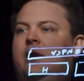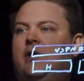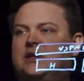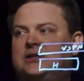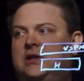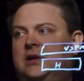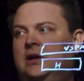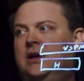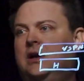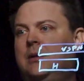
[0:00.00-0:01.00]
cluster
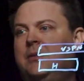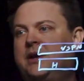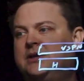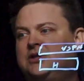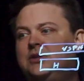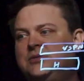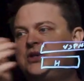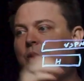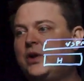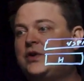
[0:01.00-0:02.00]
but consume
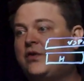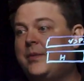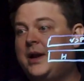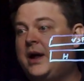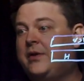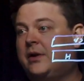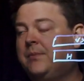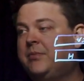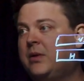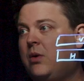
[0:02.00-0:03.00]
storage from another
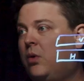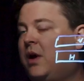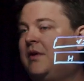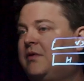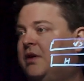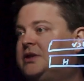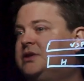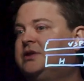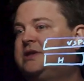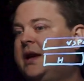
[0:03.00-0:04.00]
or have
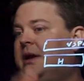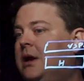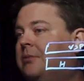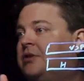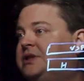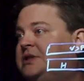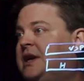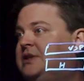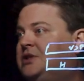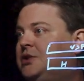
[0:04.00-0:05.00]
clusters that
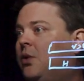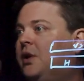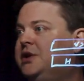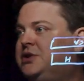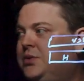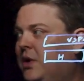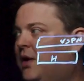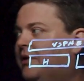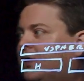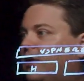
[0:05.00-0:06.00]
present storage to other